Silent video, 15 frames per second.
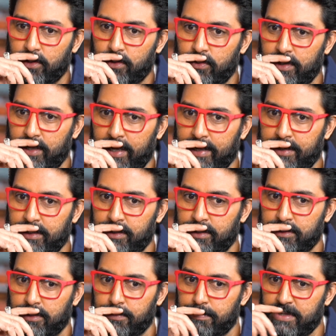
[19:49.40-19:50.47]
you know, and
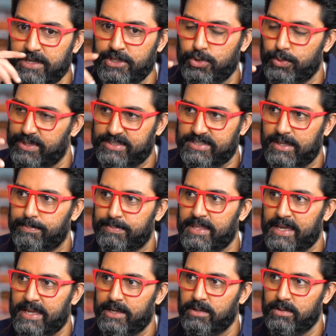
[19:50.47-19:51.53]
the minute you
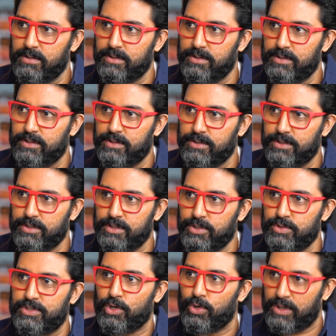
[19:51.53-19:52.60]
accept that,
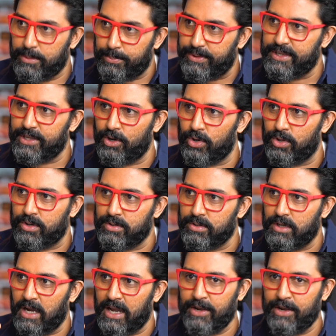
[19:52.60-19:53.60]
you say, okay, bring it on.